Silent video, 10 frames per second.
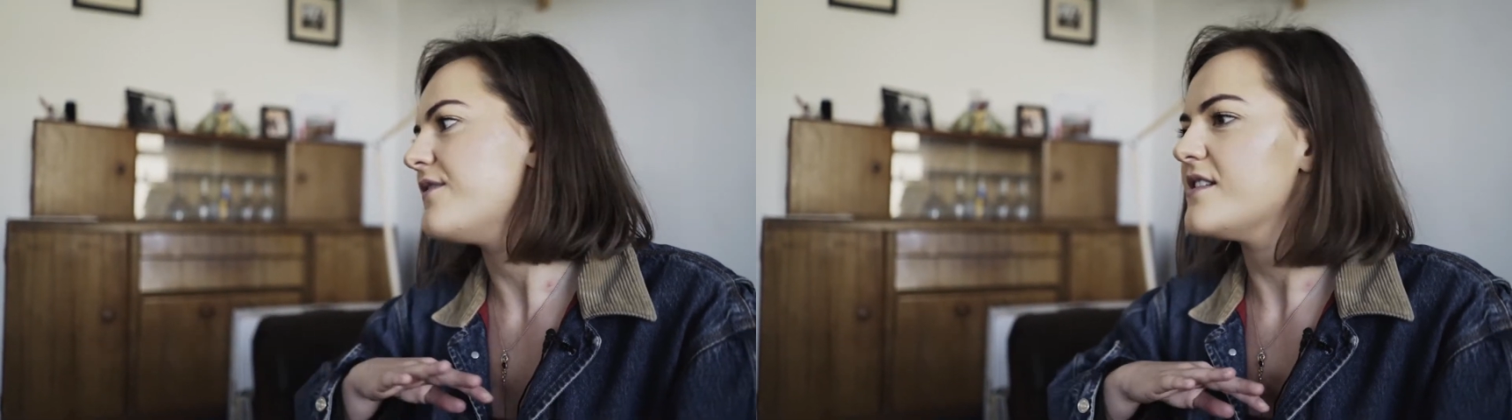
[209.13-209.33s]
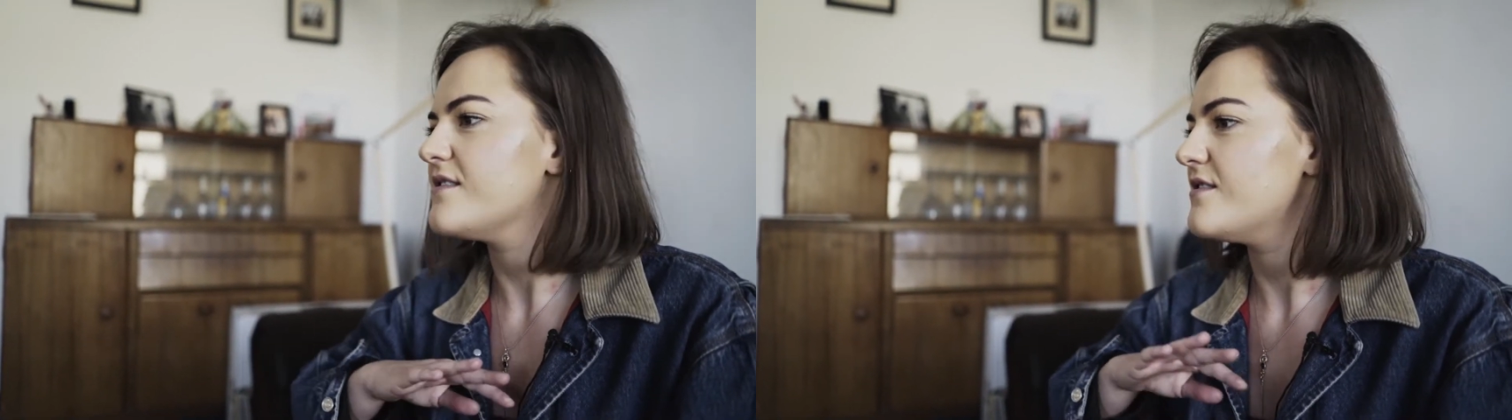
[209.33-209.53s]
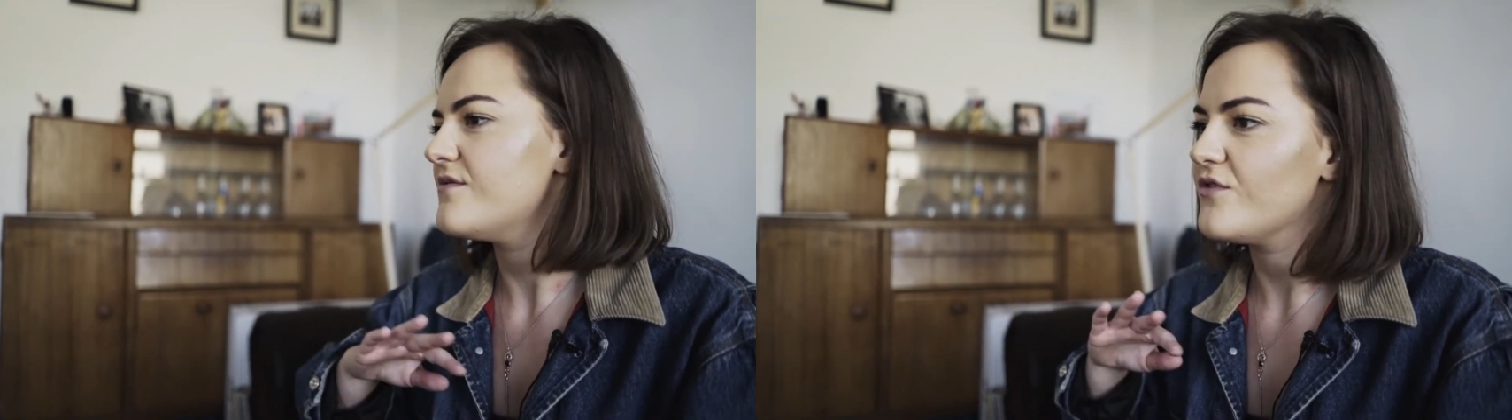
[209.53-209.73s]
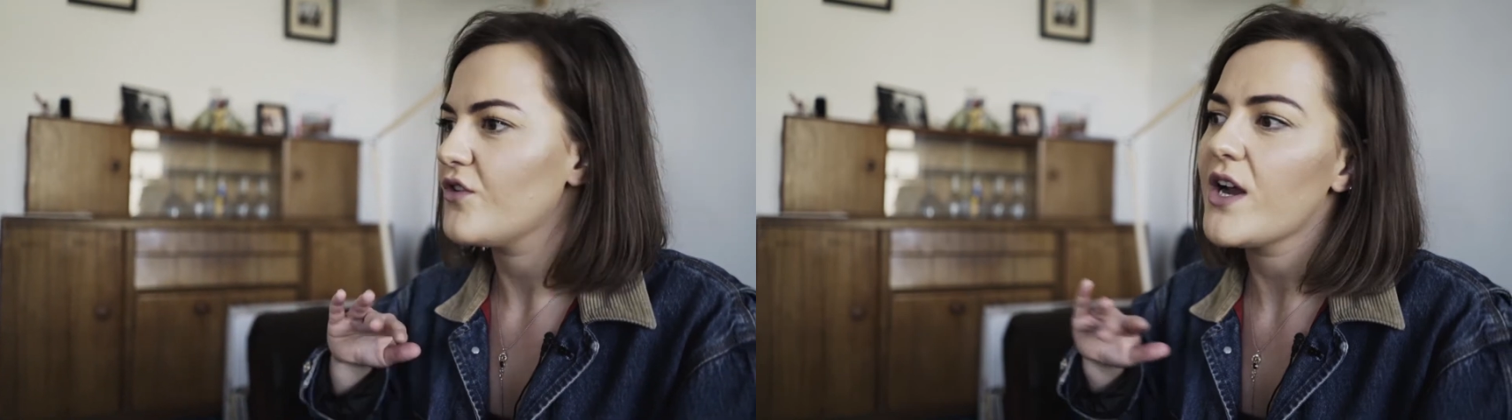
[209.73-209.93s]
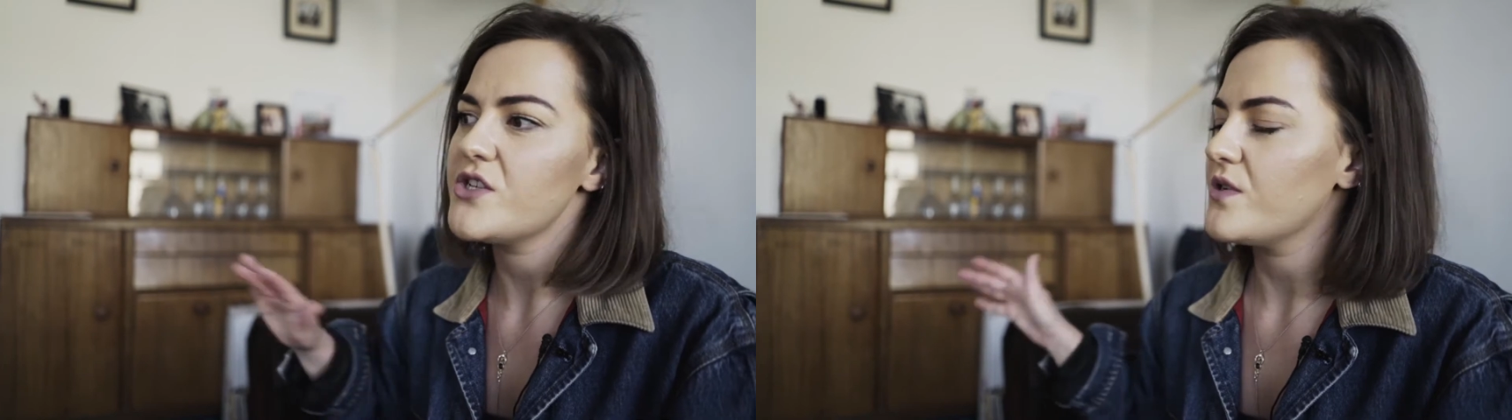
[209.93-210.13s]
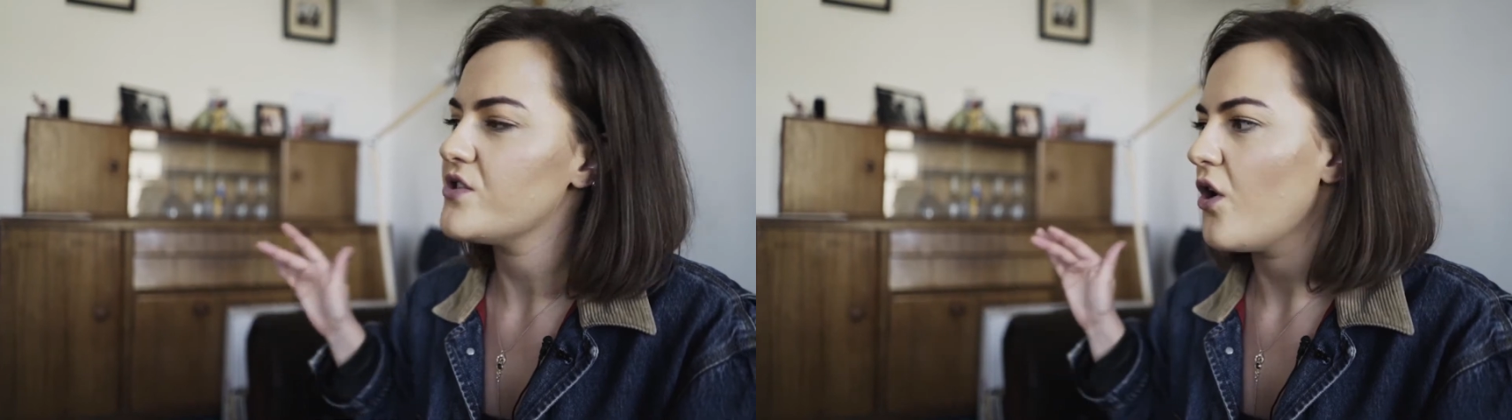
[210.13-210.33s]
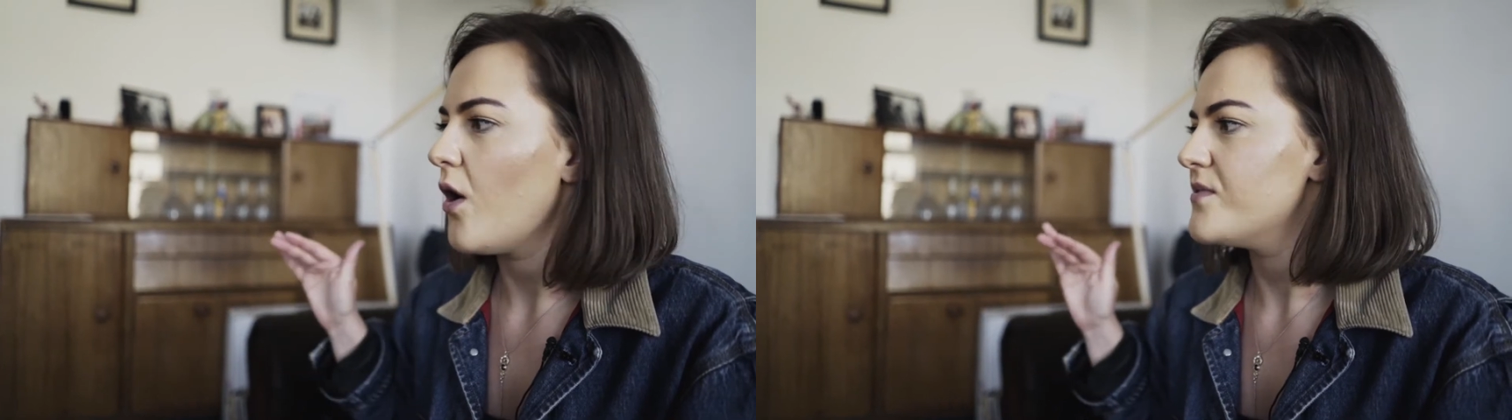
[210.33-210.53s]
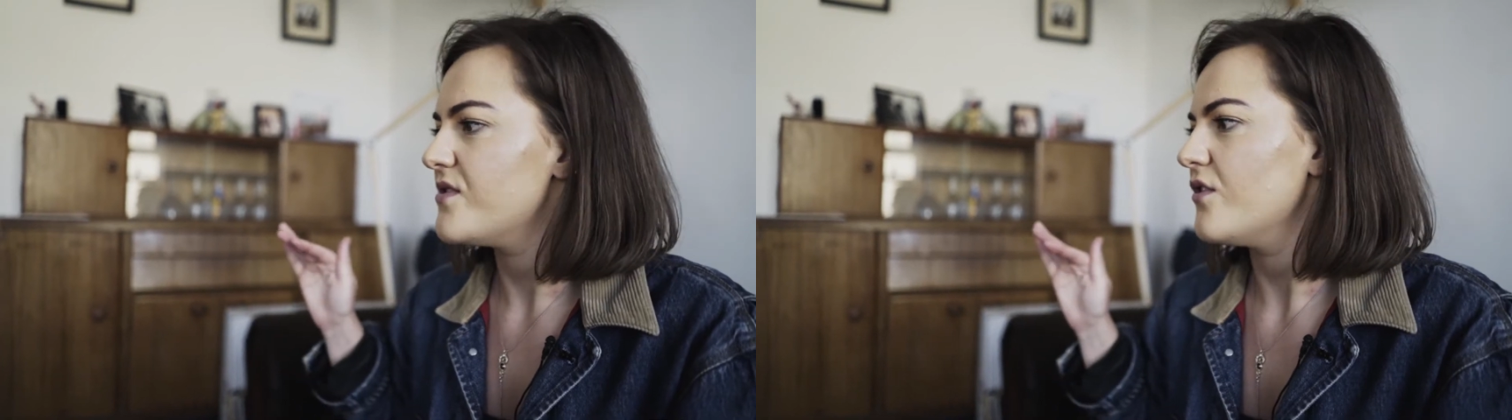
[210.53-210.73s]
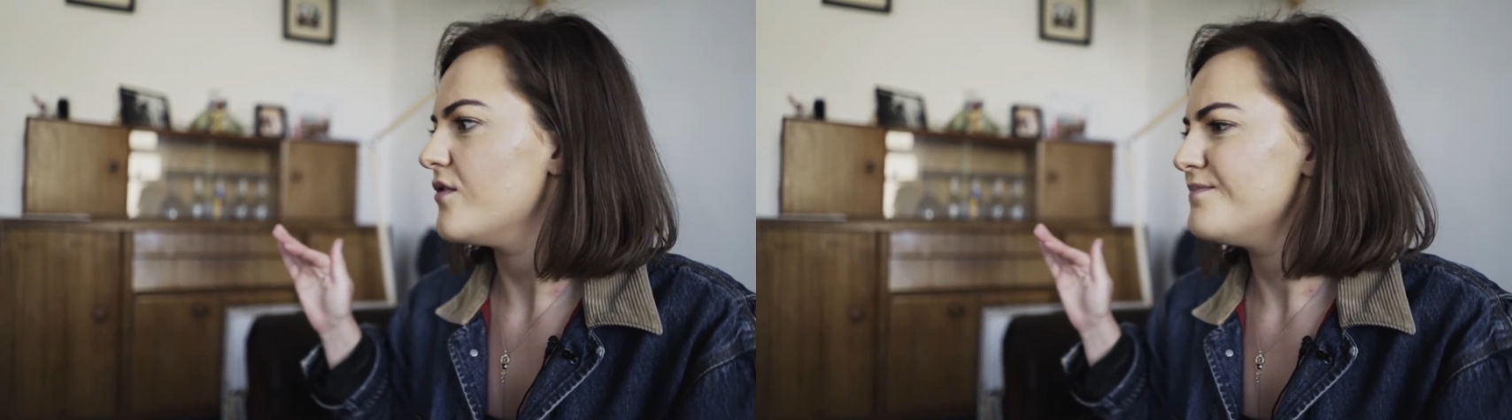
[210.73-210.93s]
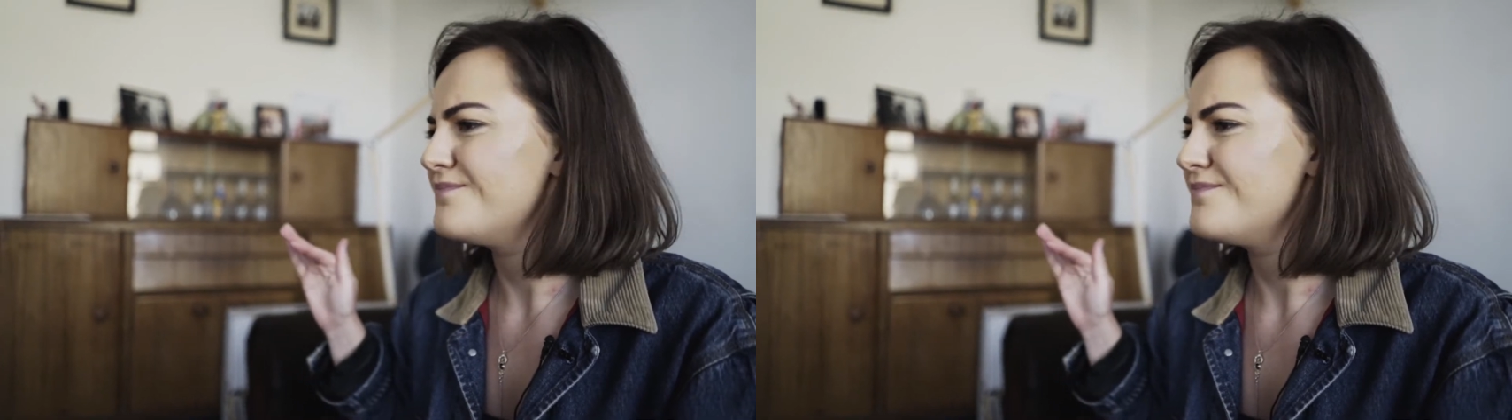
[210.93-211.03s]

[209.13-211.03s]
of these graduate jobs or